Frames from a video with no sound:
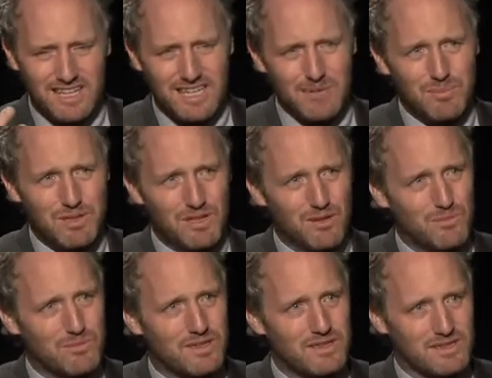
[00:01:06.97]
deep
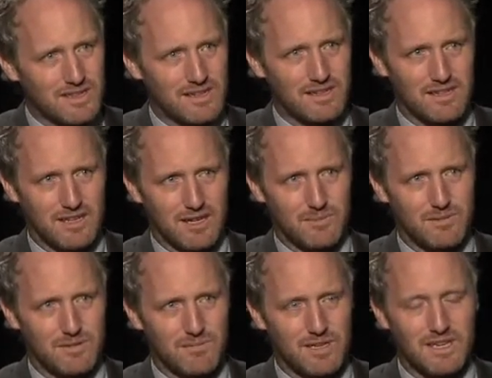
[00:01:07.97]
human thing to happen
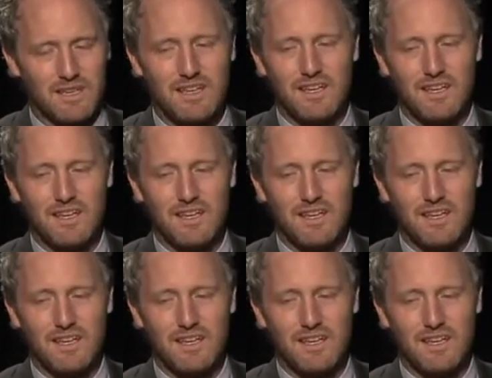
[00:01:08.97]
to me.